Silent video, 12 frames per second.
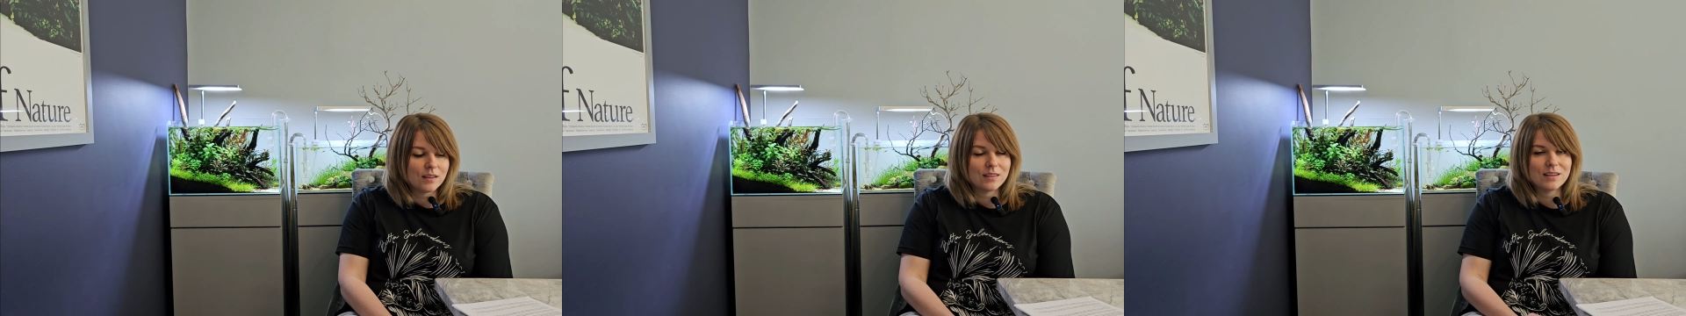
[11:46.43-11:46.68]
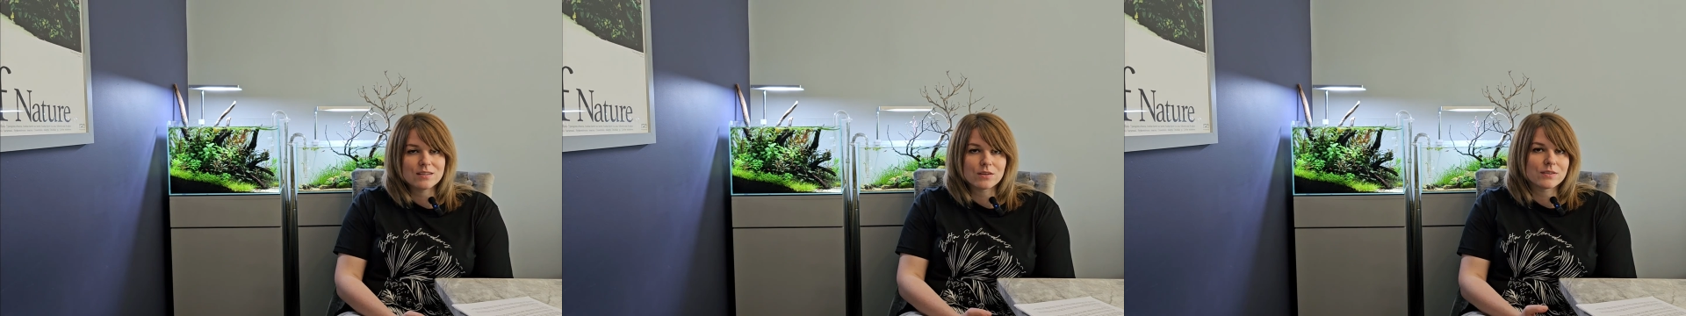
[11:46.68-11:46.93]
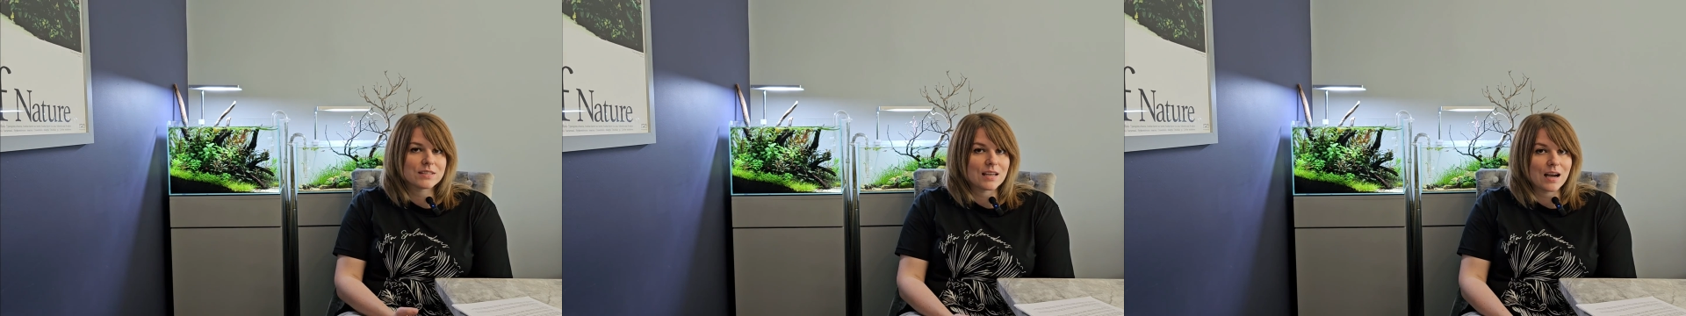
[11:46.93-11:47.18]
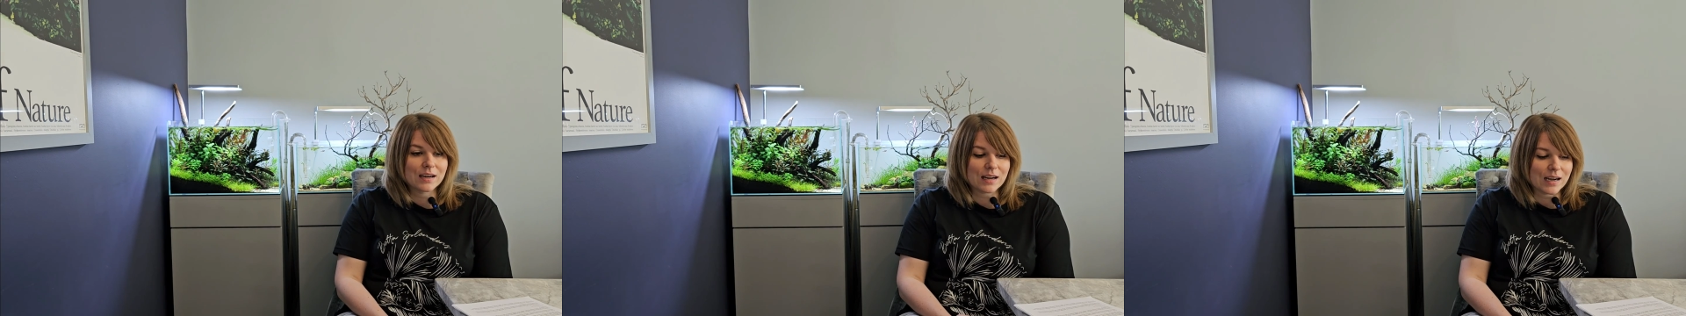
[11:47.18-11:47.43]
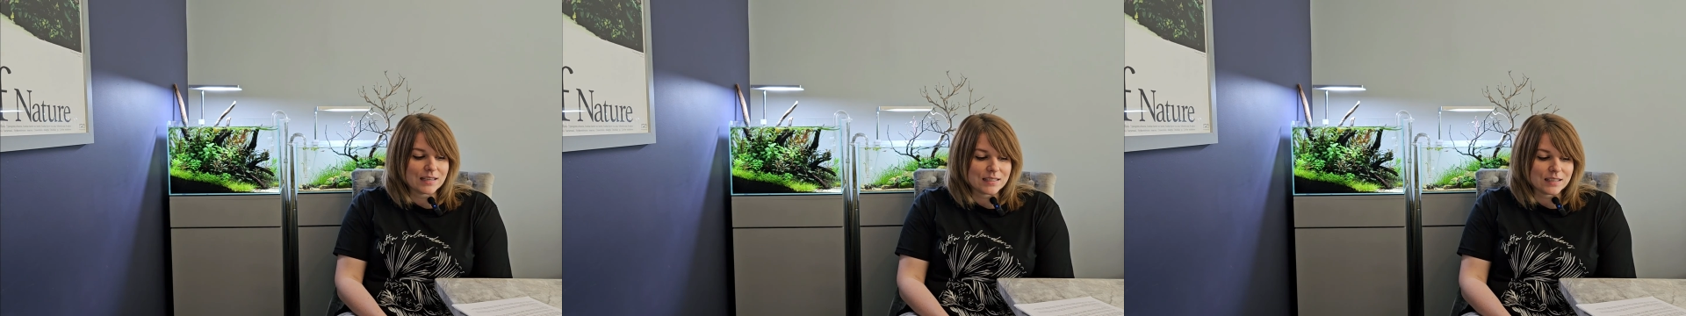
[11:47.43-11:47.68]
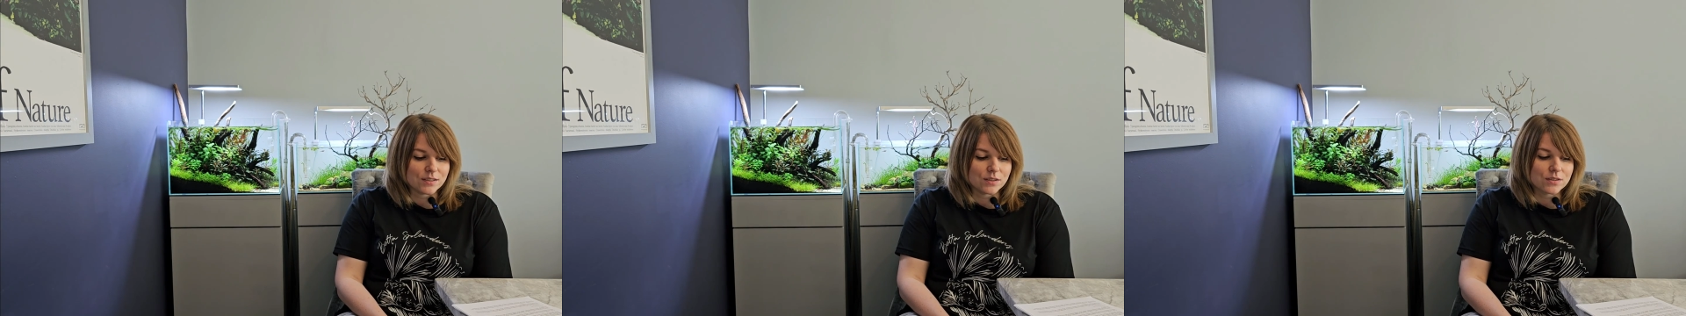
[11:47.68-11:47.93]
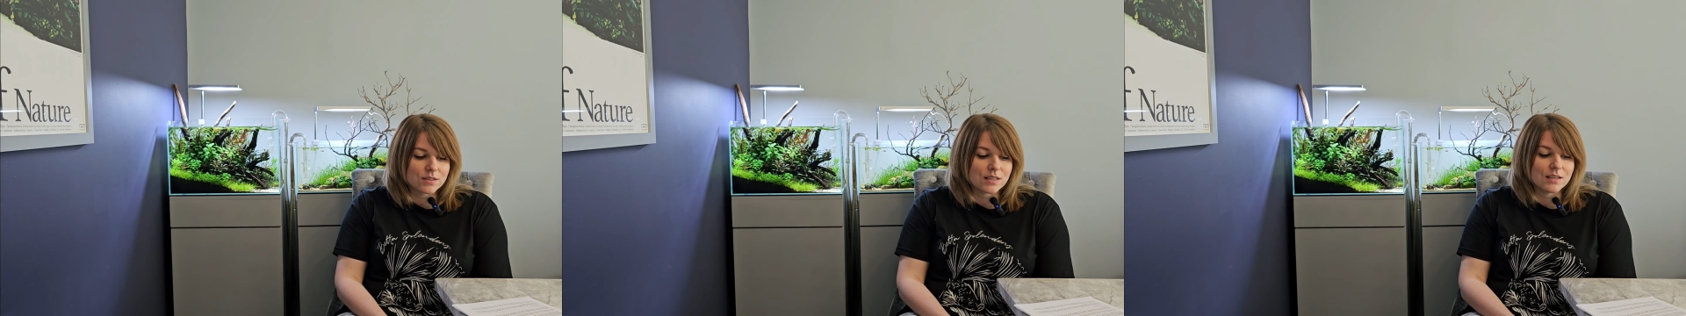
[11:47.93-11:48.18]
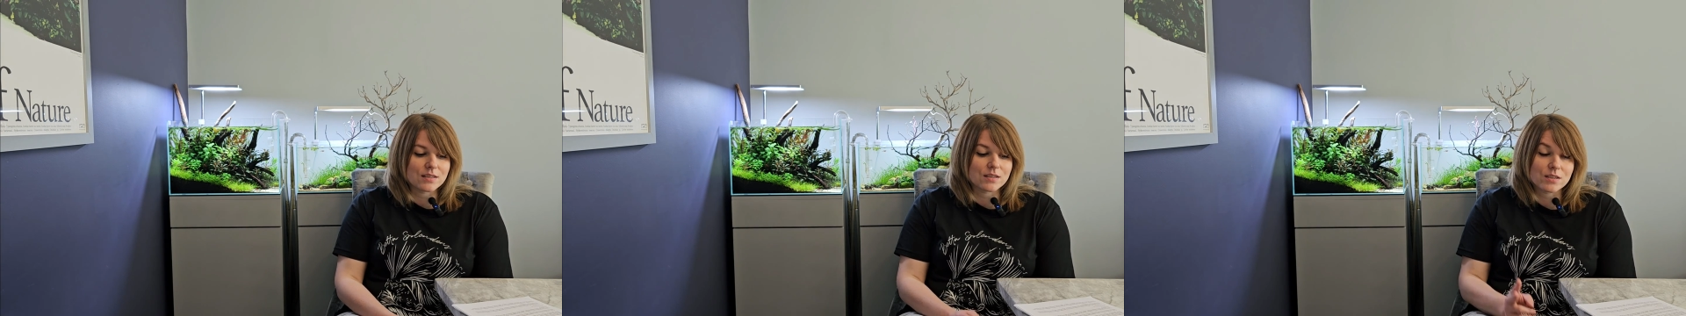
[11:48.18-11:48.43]
These obviously aren't ideals,
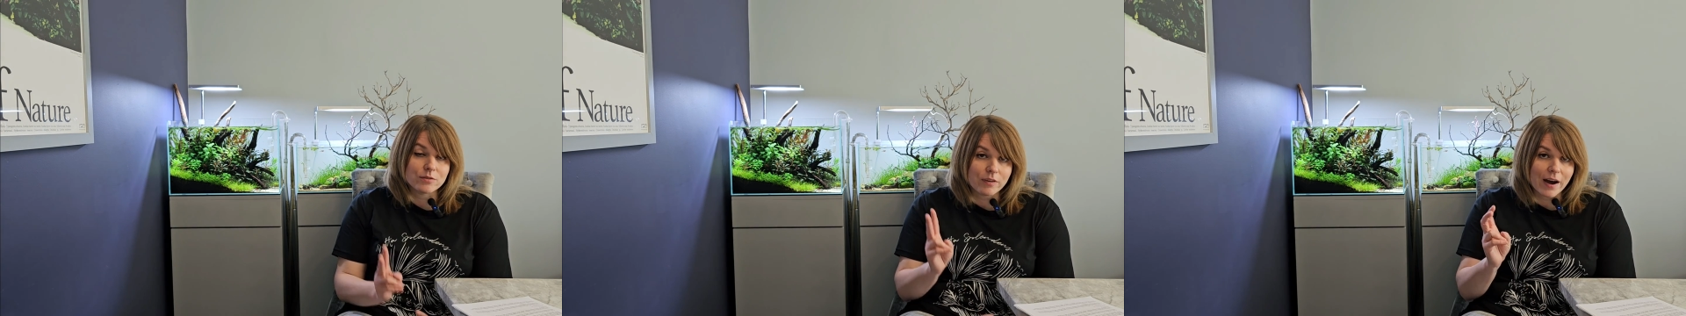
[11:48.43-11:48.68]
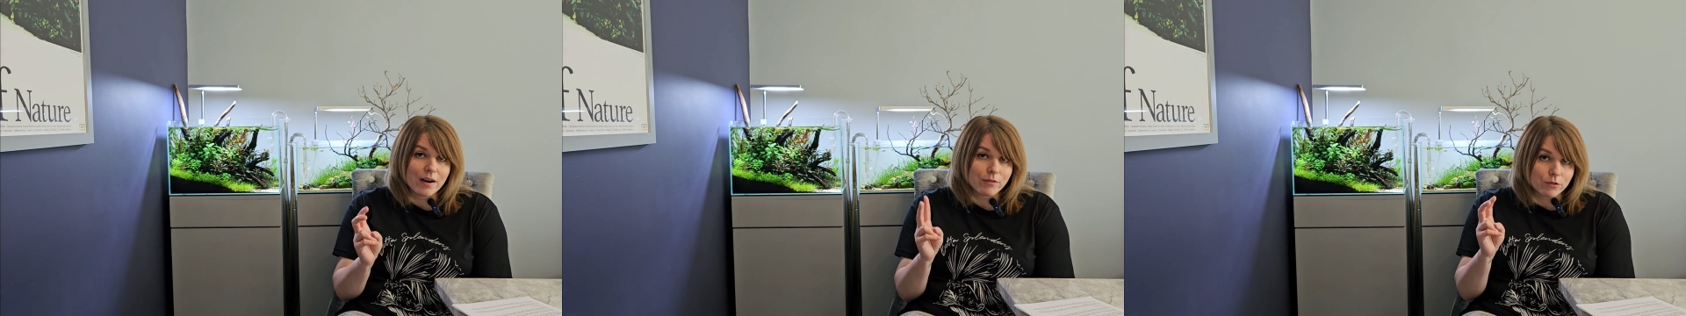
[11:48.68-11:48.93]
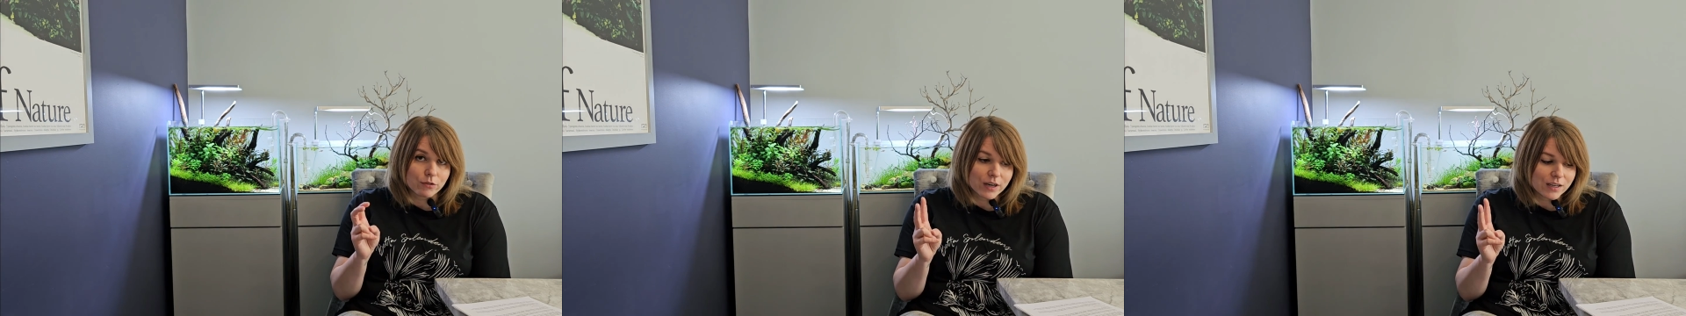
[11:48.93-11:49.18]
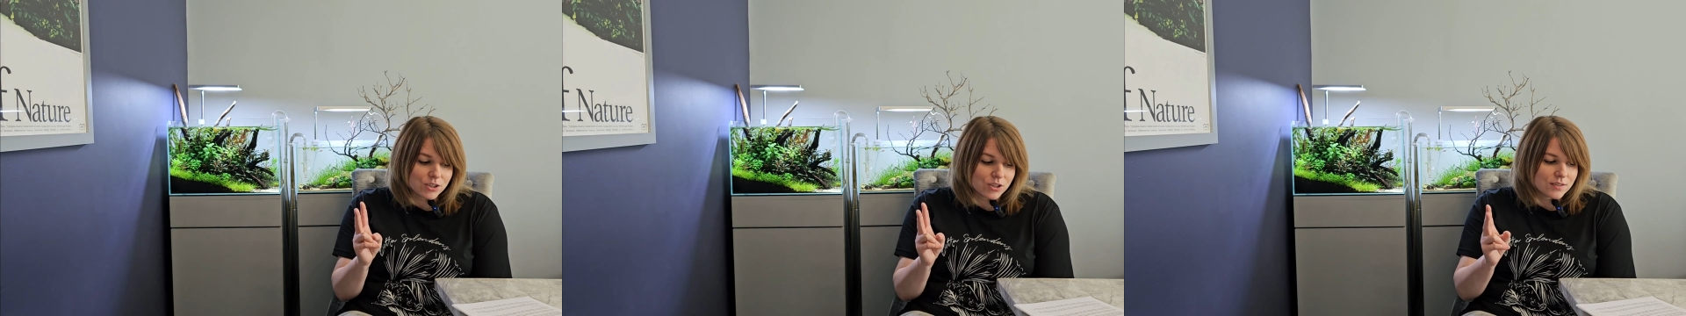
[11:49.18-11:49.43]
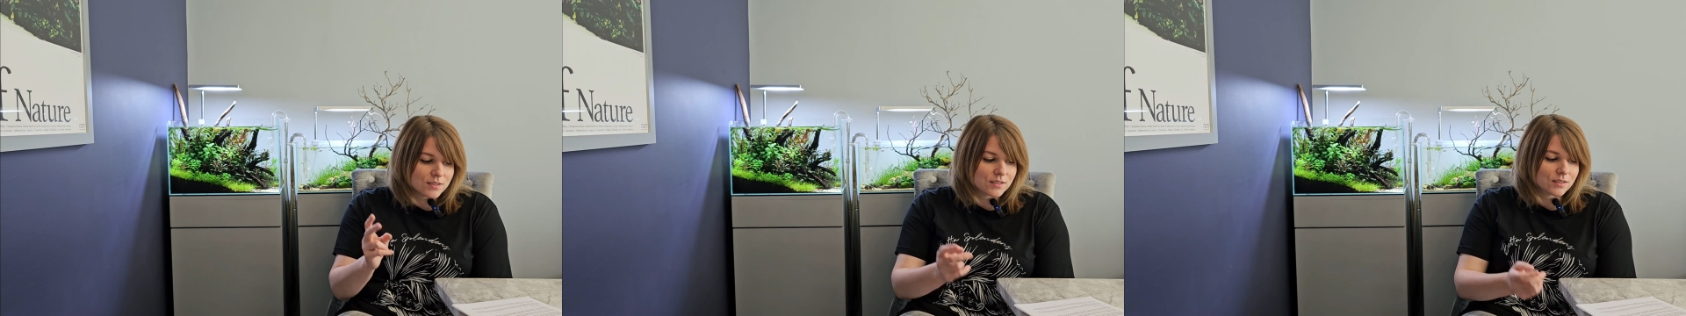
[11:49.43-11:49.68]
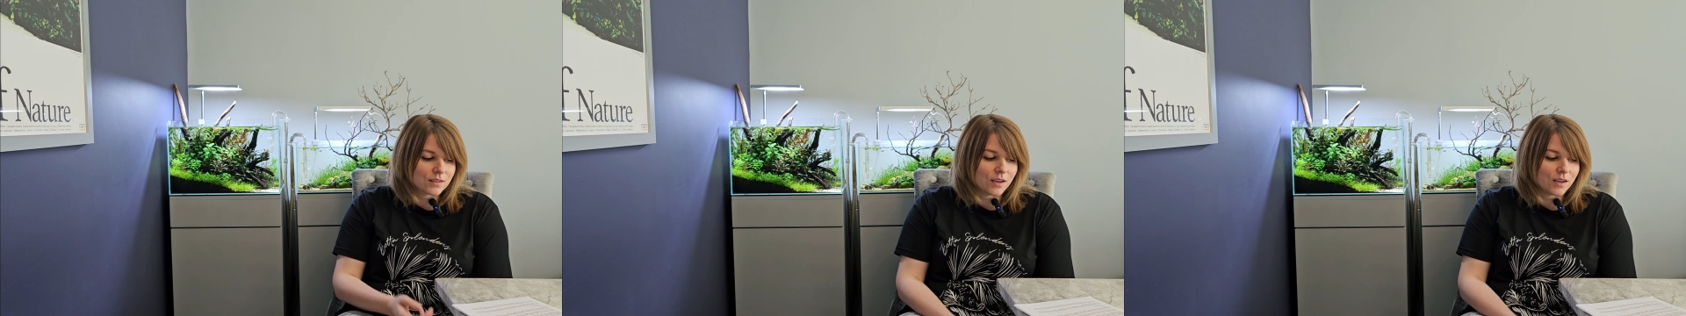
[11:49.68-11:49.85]
these are survival ranges,